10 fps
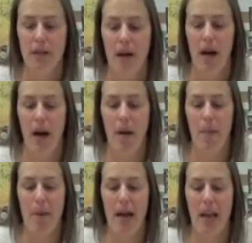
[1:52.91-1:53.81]

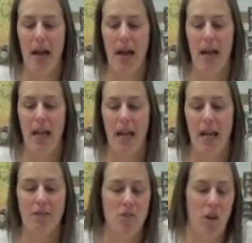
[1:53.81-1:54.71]
And
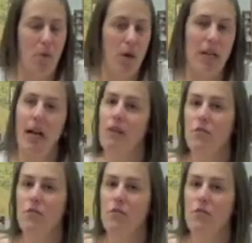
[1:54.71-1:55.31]
I started working out